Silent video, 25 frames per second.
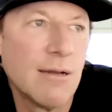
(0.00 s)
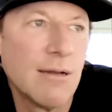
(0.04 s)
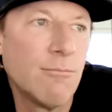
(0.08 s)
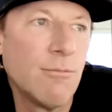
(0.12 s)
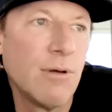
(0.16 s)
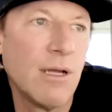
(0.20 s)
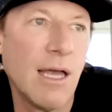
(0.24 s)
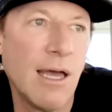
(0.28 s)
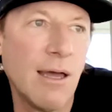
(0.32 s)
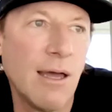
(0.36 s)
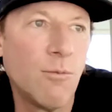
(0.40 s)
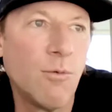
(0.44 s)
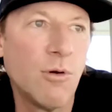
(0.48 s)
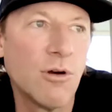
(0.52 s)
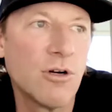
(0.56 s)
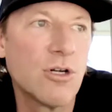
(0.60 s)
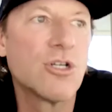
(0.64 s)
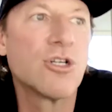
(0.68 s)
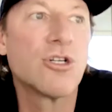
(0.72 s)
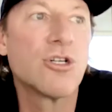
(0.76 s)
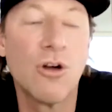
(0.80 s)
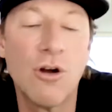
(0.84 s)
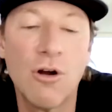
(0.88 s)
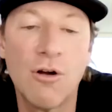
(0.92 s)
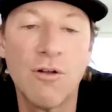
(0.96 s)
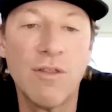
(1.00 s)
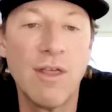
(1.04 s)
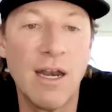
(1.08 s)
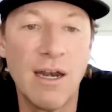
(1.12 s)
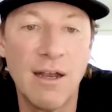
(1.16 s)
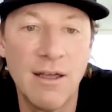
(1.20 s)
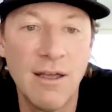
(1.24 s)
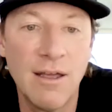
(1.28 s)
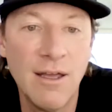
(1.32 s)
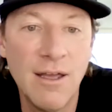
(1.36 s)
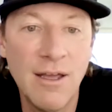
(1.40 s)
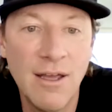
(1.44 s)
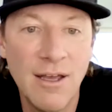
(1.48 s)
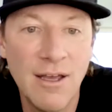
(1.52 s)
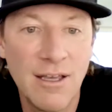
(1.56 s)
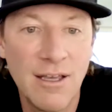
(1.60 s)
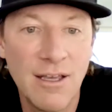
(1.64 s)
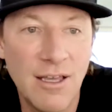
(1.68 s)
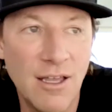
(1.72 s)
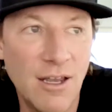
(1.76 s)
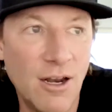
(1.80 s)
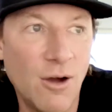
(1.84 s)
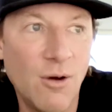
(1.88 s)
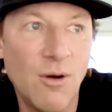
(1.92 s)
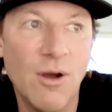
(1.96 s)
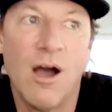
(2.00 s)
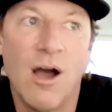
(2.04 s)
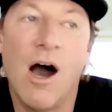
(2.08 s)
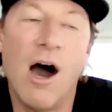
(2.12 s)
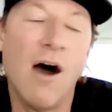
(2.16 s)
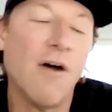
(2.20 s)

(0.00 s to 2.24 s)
And, we, and we're sure that it, you know